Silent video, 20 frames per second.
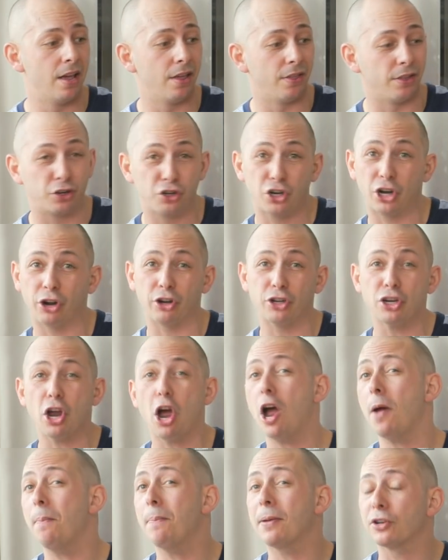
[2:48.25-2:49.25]
the cherry
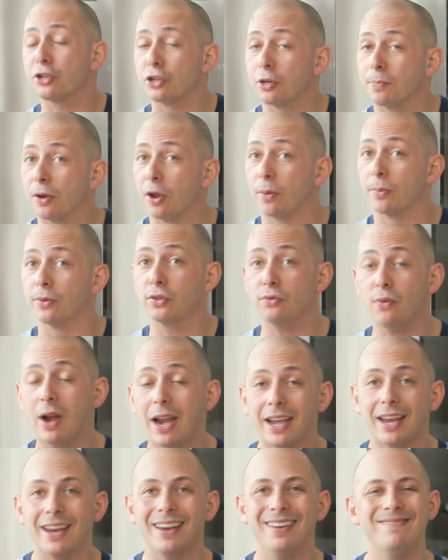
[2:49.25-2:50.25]
topping should be almost
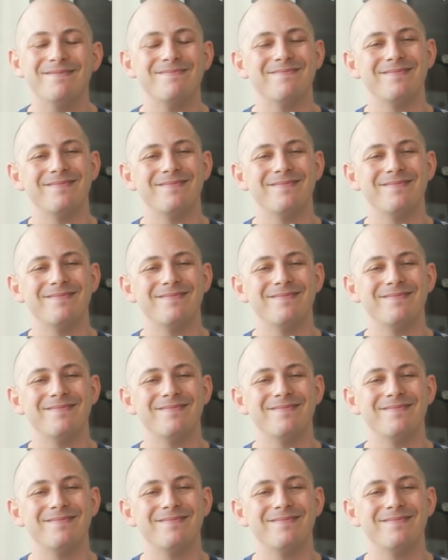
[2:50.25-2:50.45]
ready.